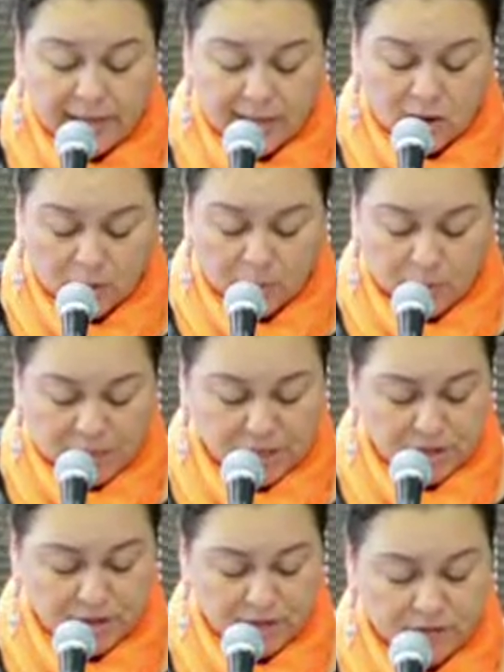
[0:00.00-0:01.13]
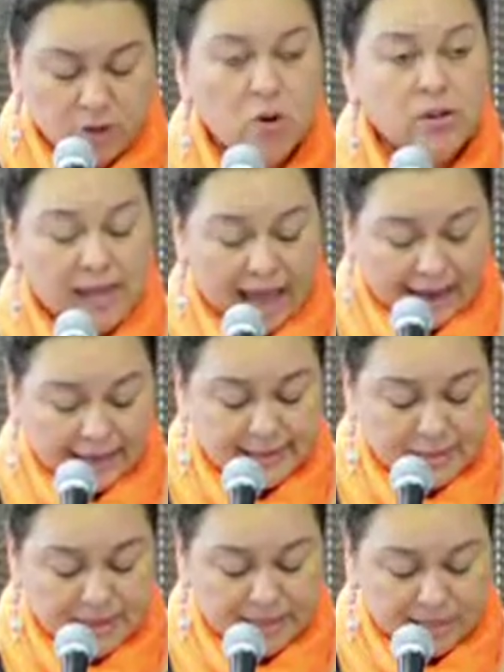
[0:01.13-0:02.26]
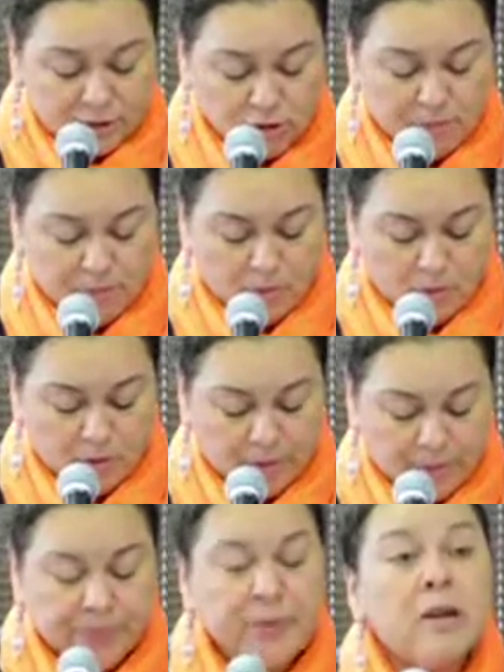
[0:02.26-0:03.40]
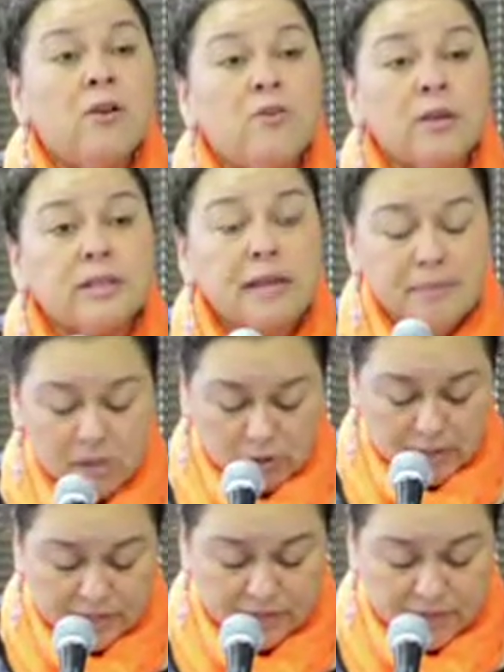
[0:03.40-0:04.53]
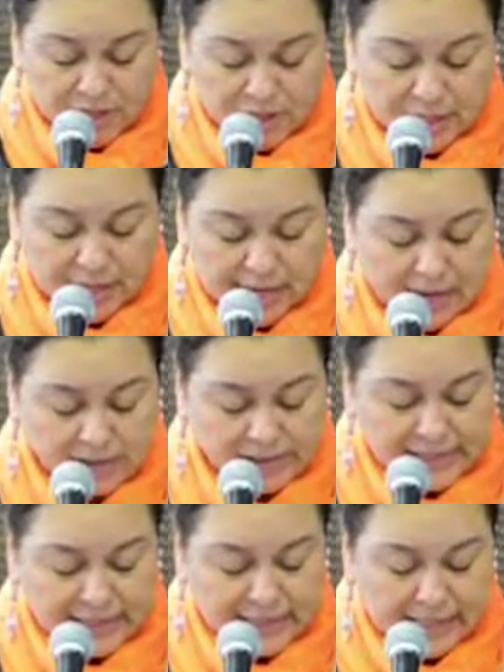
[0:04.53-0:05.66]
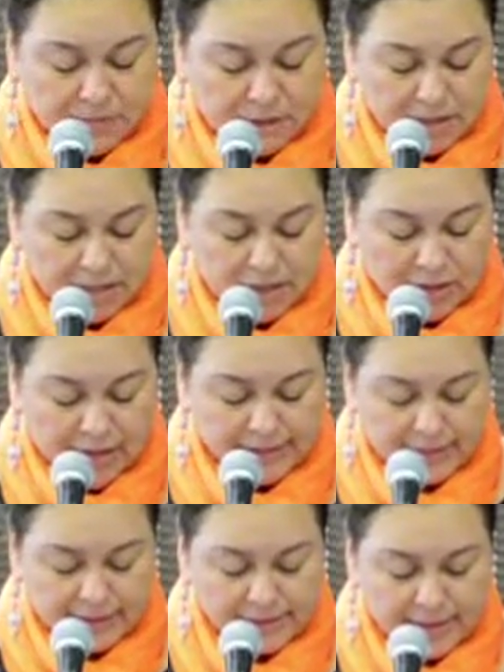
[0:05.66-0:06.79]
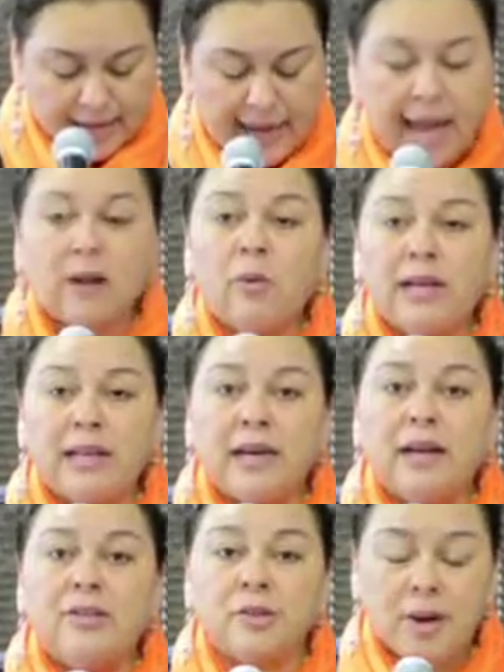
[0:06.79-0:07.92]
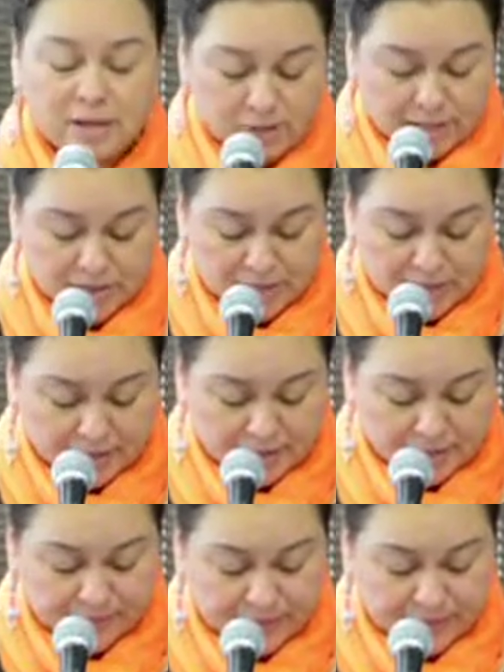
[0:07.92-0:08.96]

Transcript: Corporation of New York's Academic Leadership Award for demonstrating vision and outstanding commitment to excellence and equity in undergraduate education.